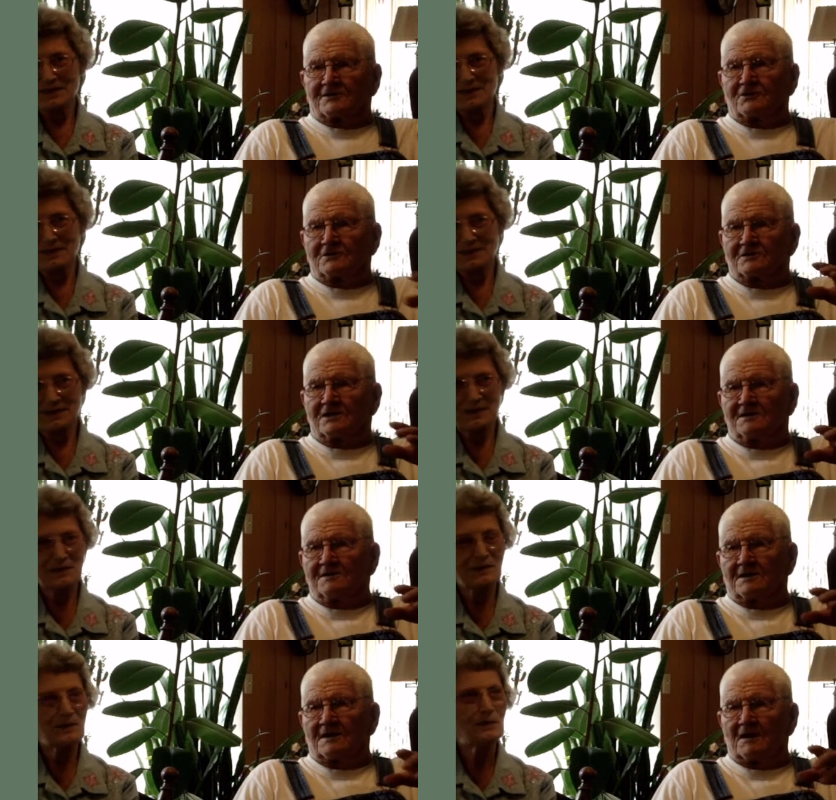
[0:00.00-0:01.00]
Speaker 1: they couldn't get
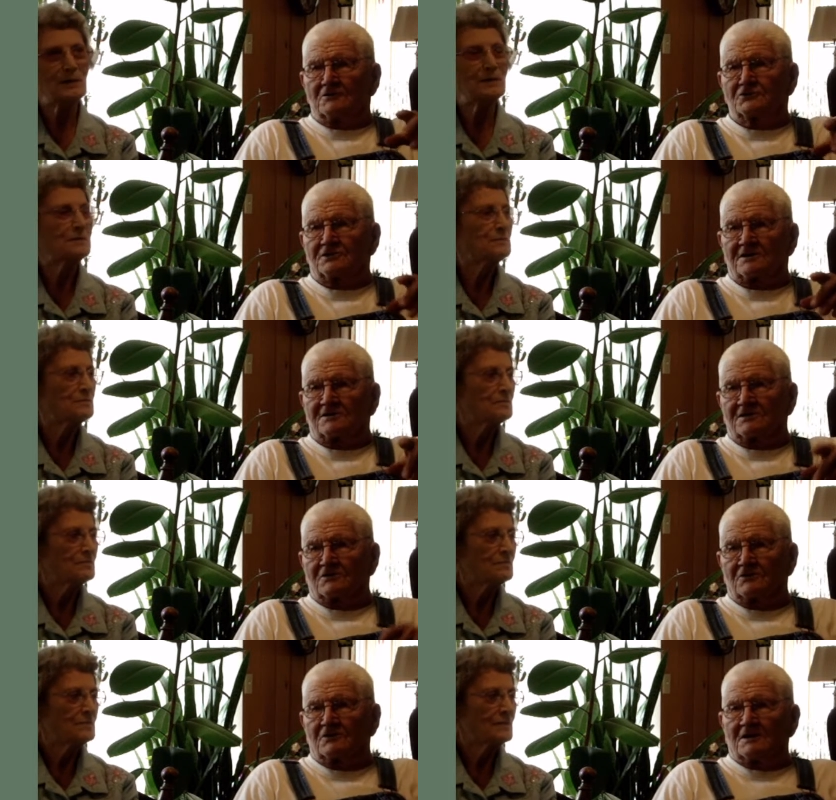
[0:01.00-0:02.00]
into the house yet, you
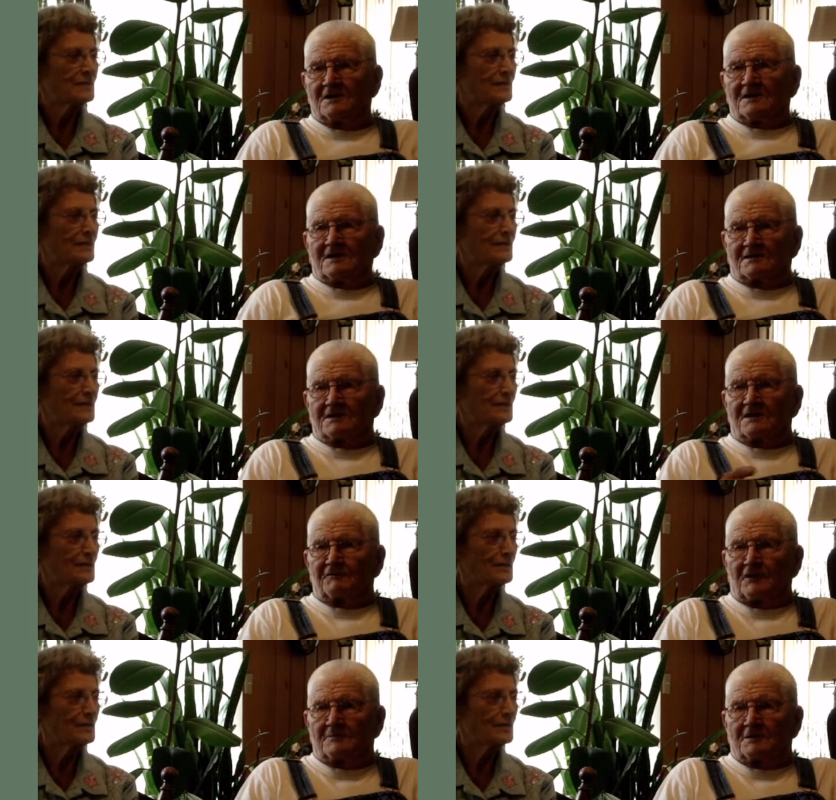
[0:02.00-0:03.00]
know, on
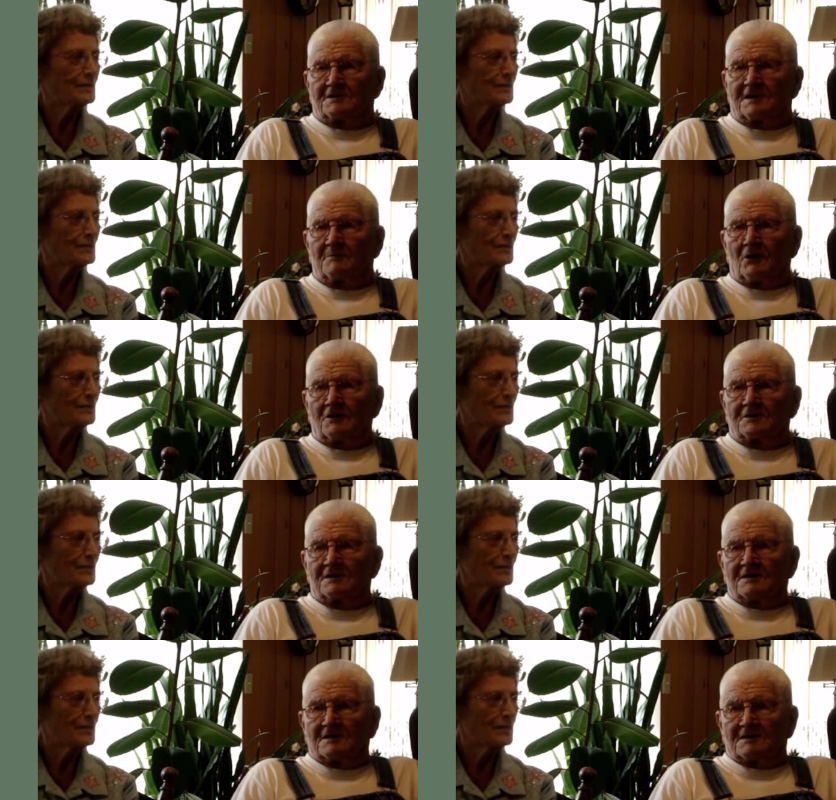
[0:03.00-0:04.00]
that farm that they bought
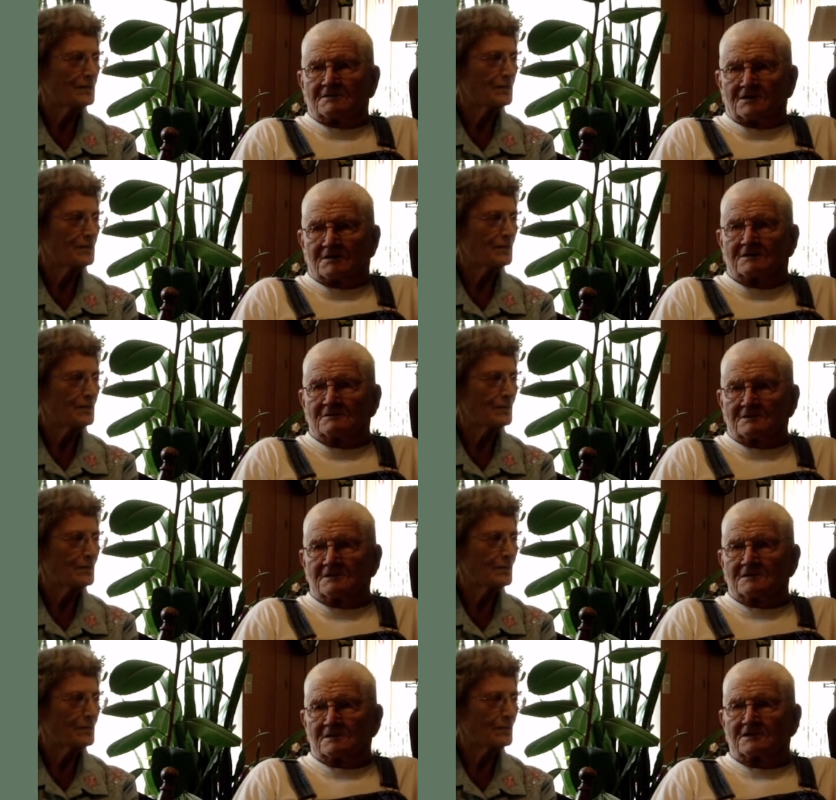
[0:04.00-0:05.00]
till
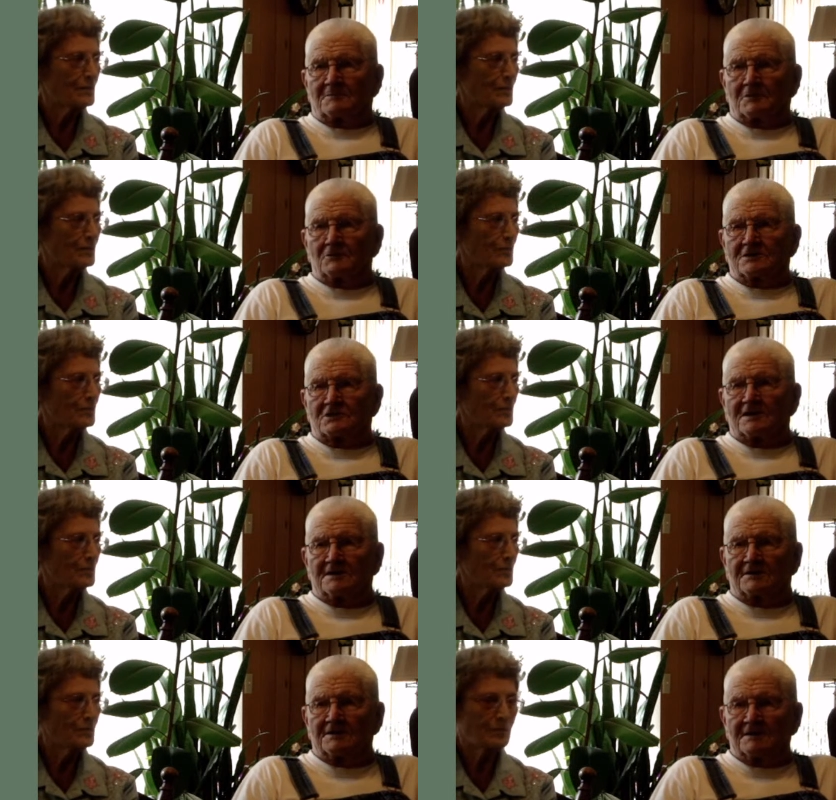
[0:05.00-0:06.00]
a couple of weeks
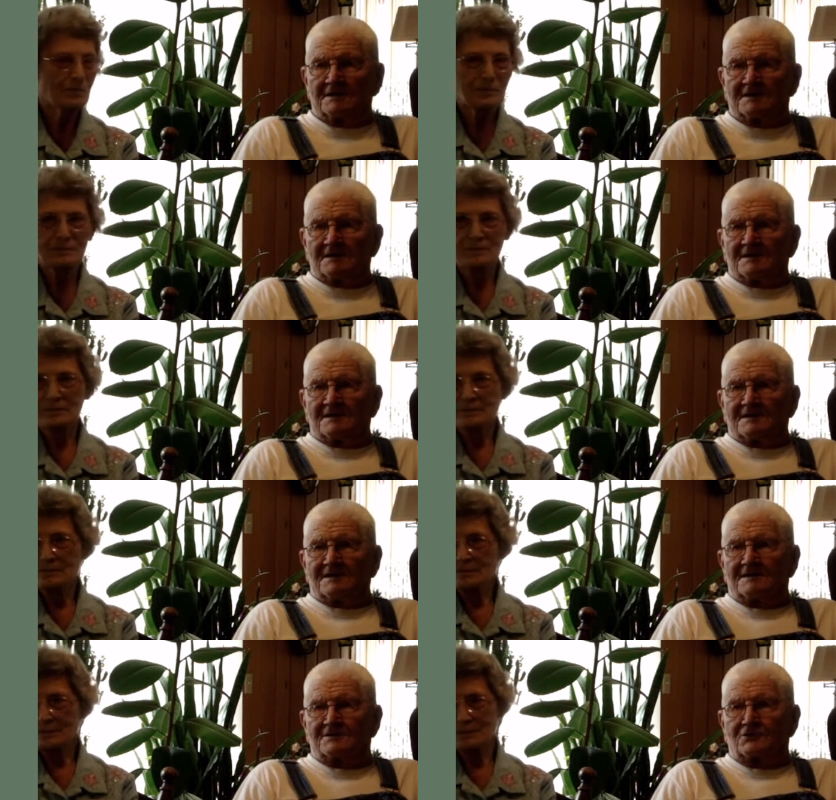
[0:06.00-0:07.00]
later.
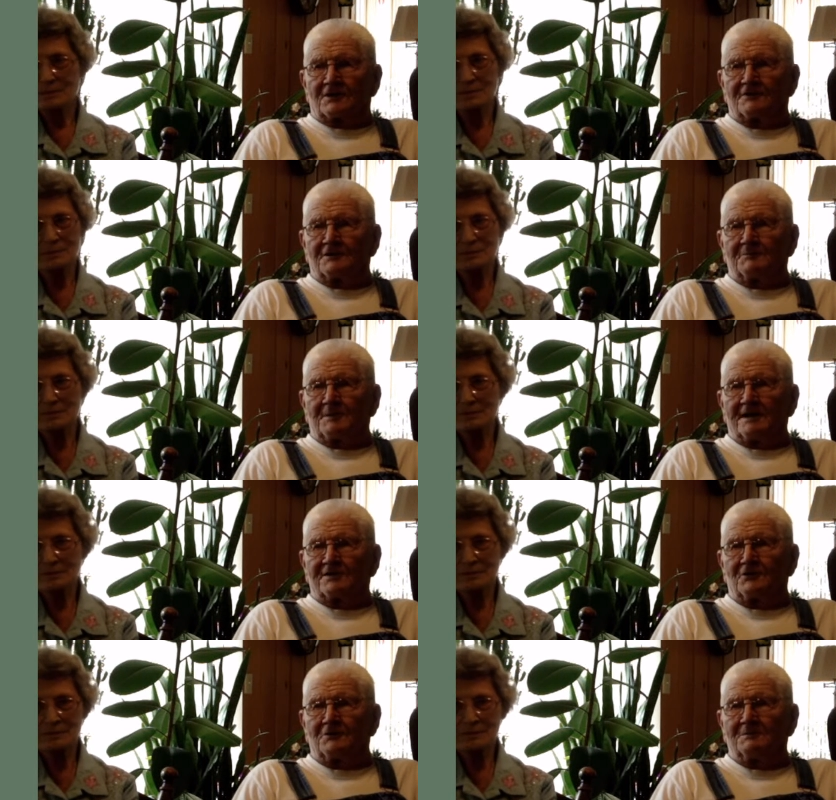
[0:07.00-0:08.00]
so I went
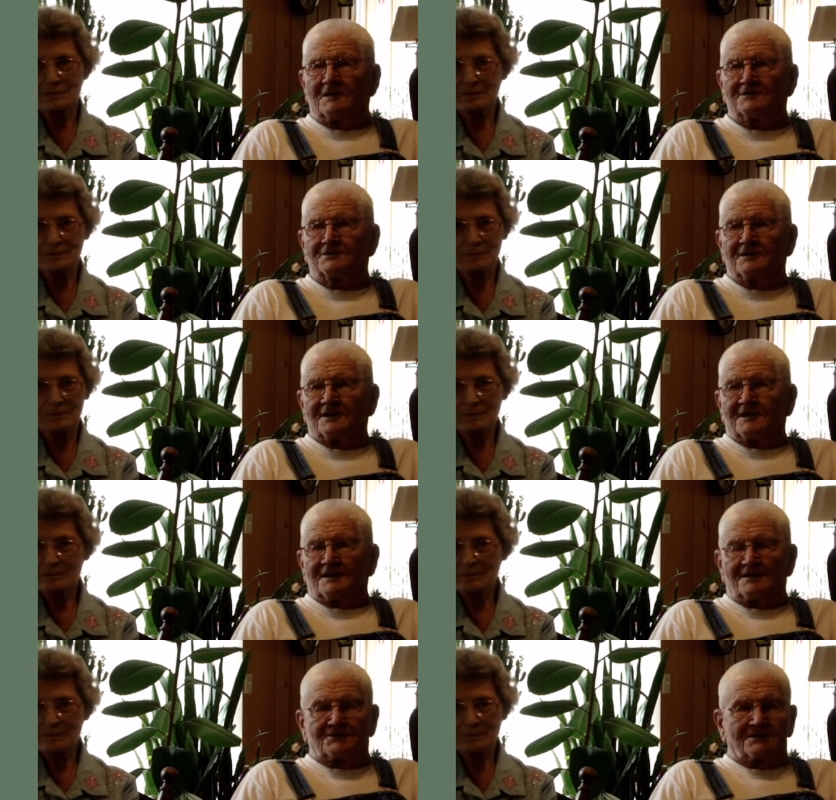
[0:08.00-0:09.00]
back home. I, was,
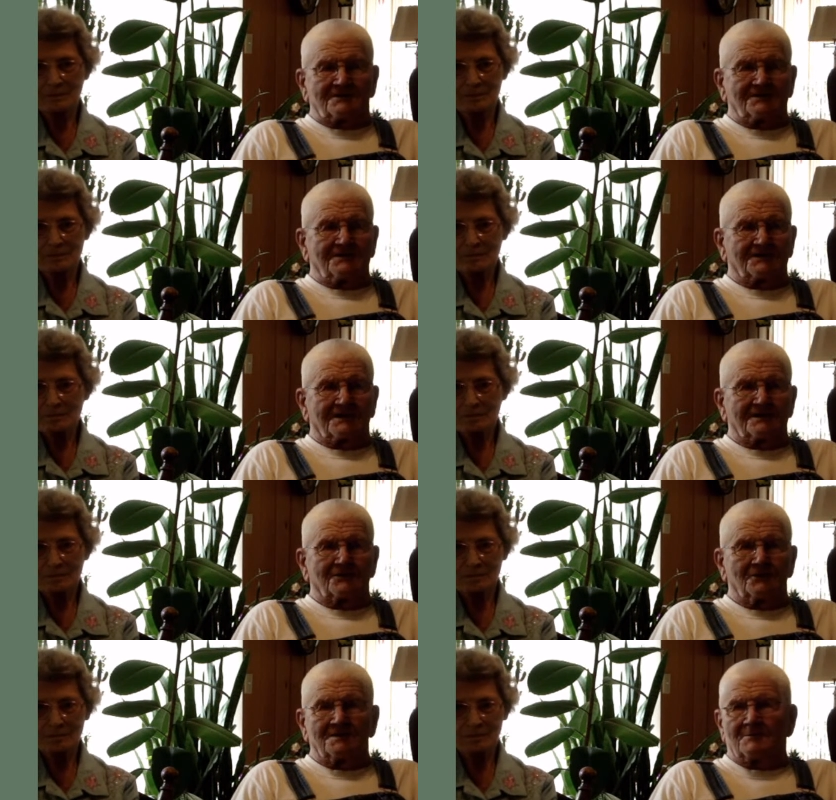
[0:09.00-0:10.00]
I says, you either got
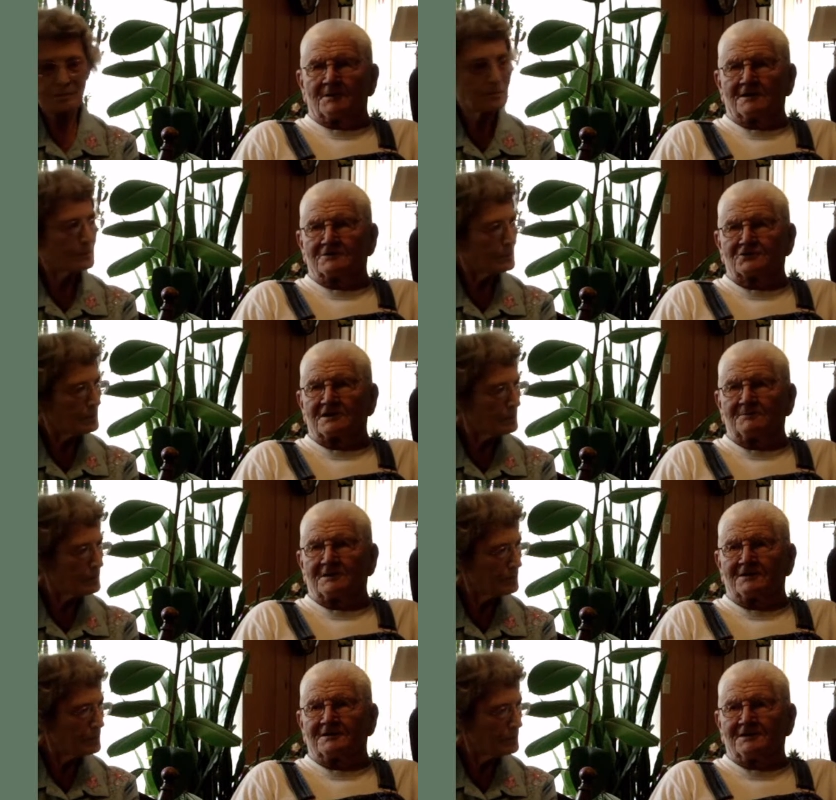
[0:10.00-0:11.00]
to go in the barn and
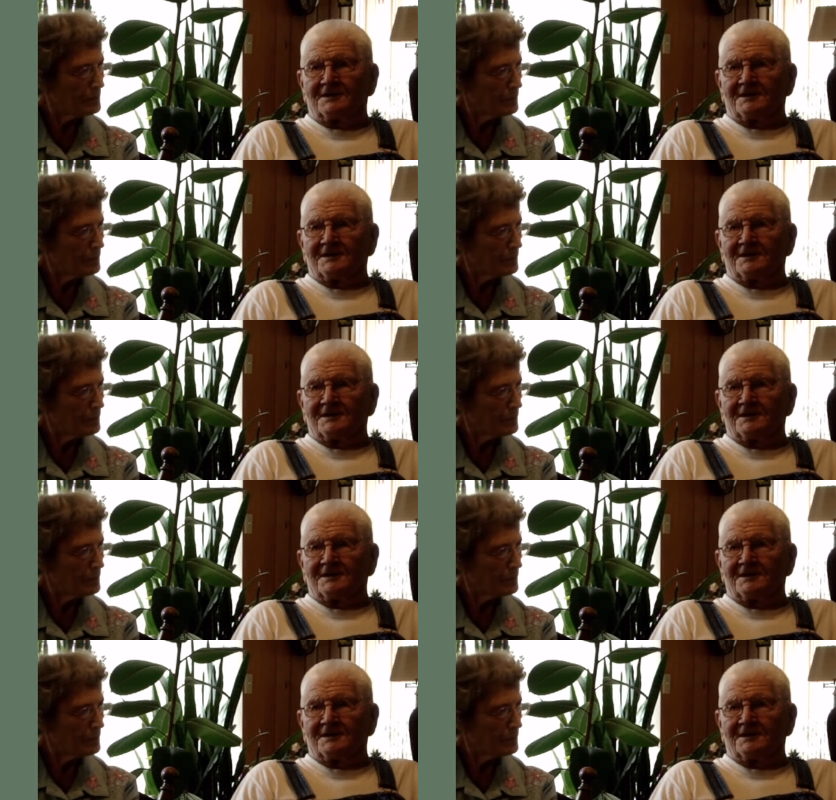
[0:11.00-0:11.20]
sleep in the